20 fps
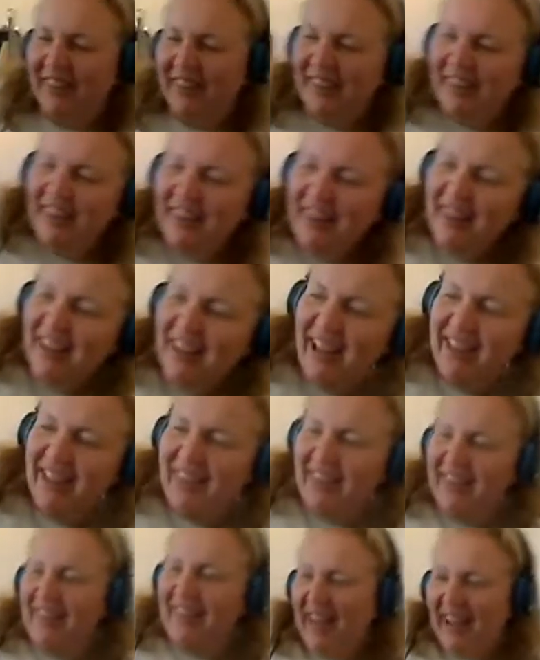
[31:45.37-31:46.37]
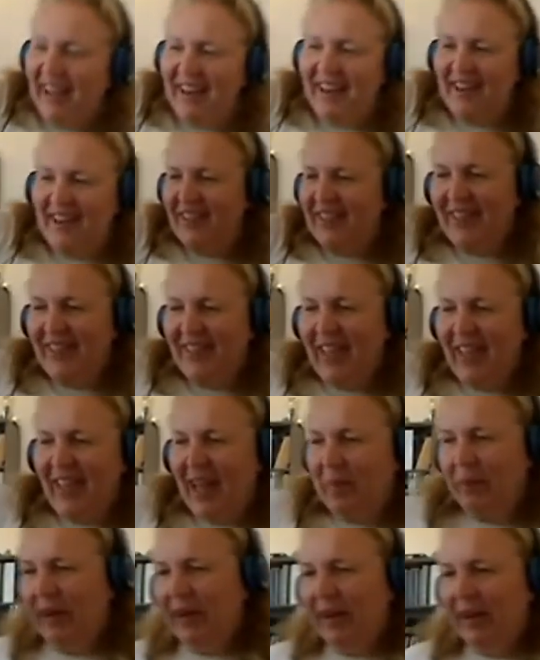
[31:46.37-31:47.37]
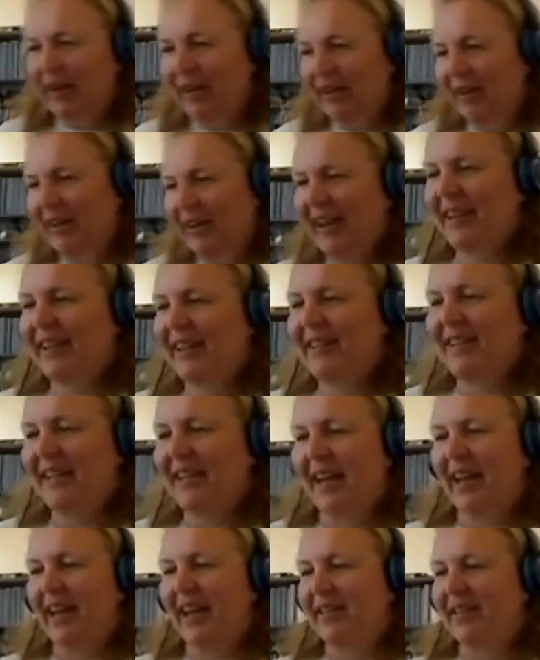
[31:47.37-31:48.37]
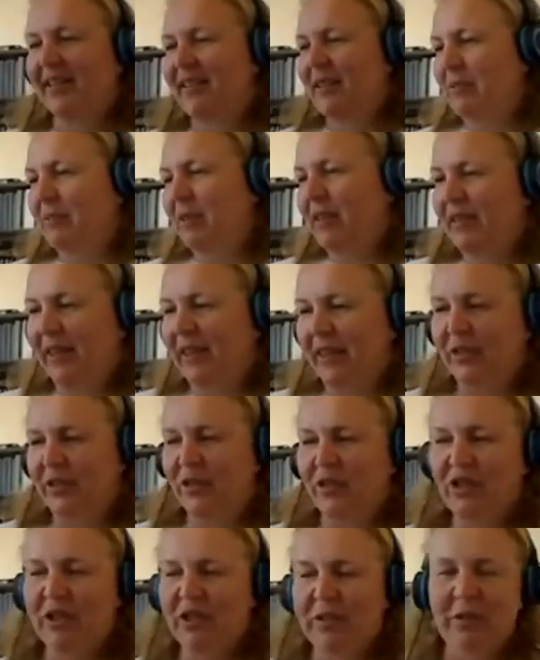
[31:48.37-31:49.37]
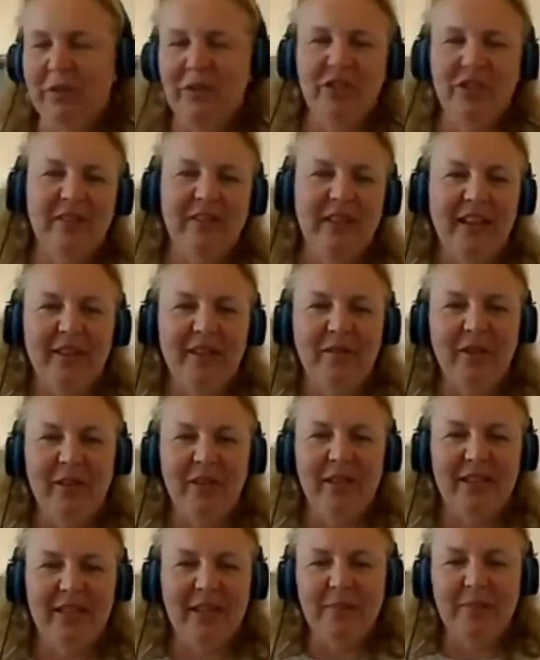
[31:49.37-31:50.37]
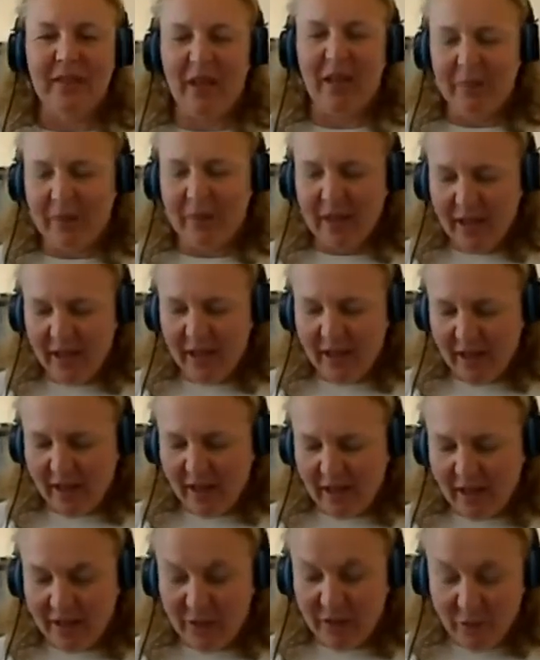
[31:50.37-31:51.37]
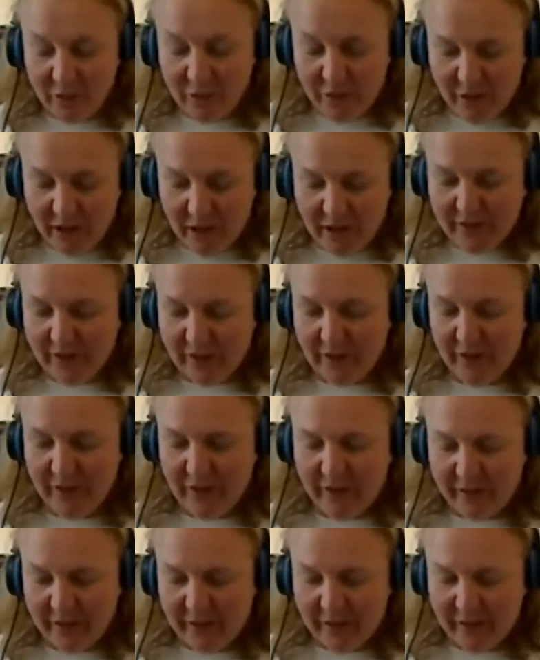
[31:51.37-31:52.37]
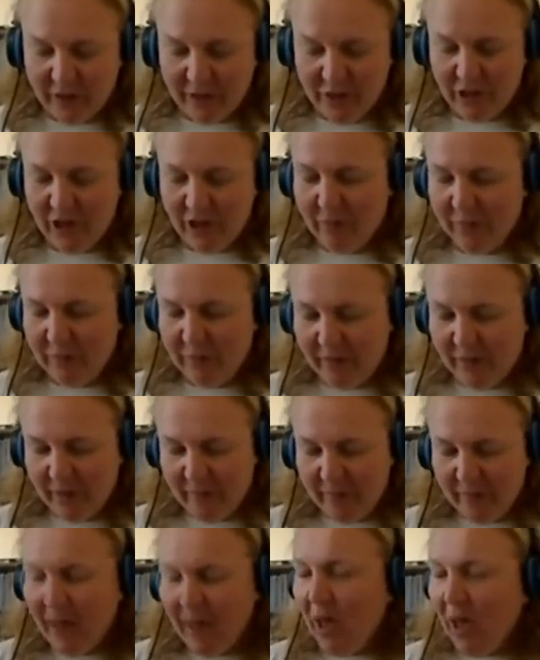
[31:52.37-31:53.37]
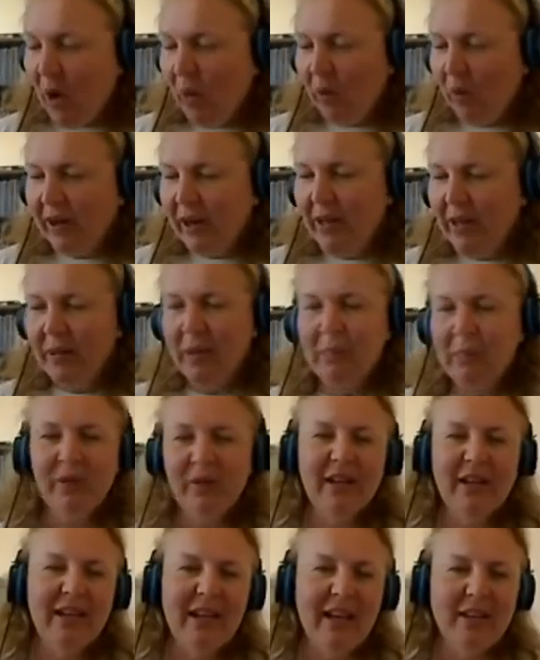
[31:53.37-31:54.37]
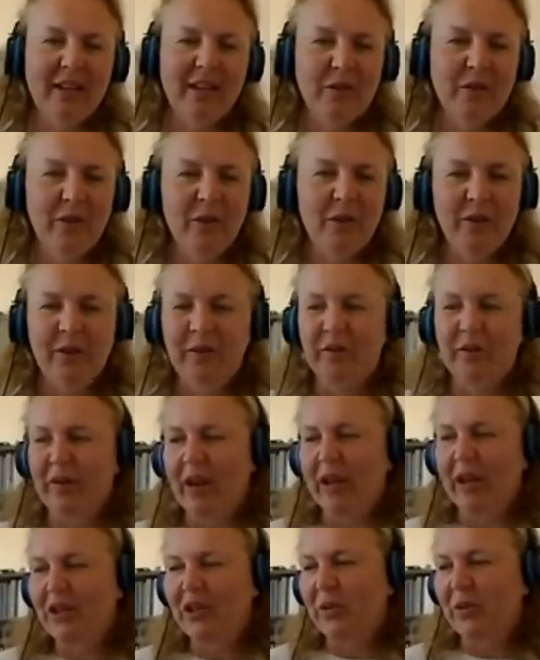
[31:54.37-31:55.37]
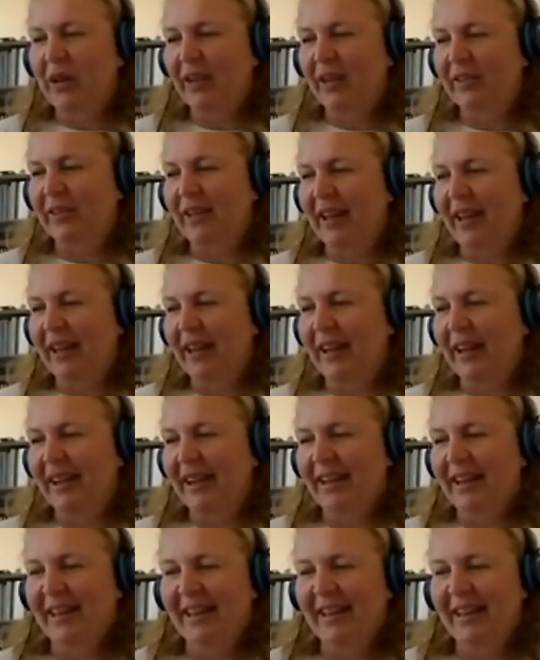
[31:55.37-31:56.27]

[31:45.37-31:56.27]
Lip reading: And I think that that prayer and some of the things you just mentioned that really sums up your philosophy of leadership. Where can people connect with you and find you online?